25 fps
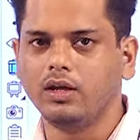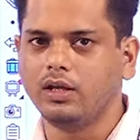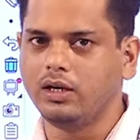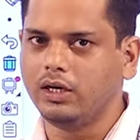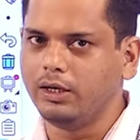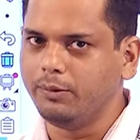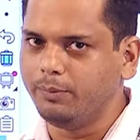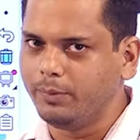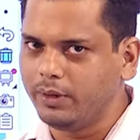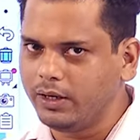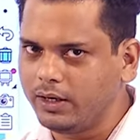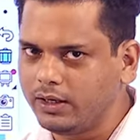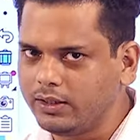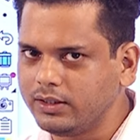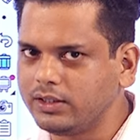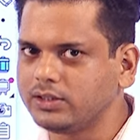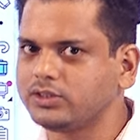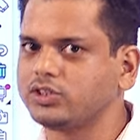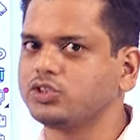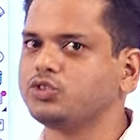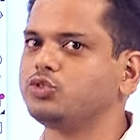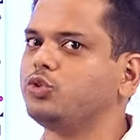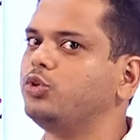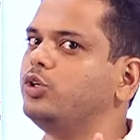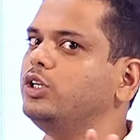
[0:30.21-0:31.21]
limit, this
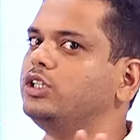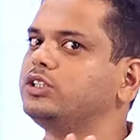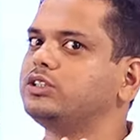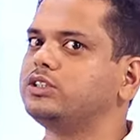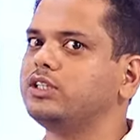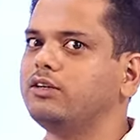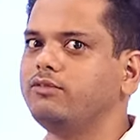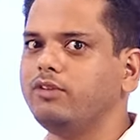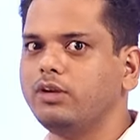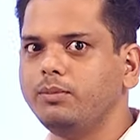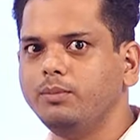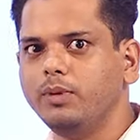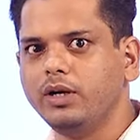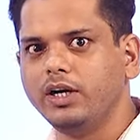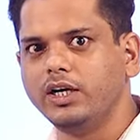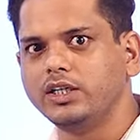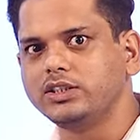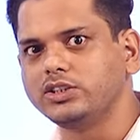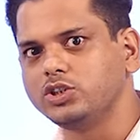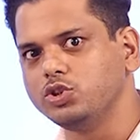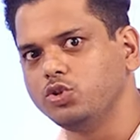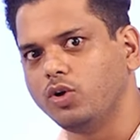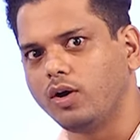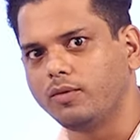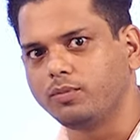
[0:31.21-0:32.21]
is only seven
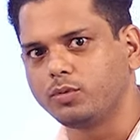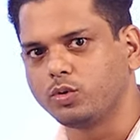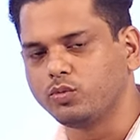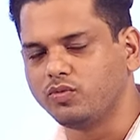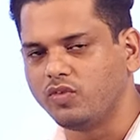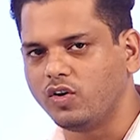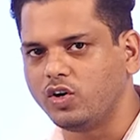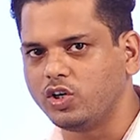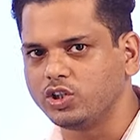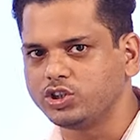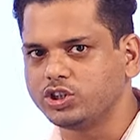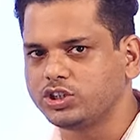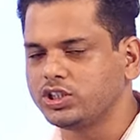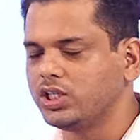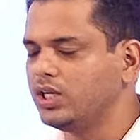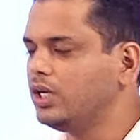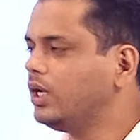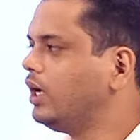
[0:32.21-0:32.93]
minutes you have to watch,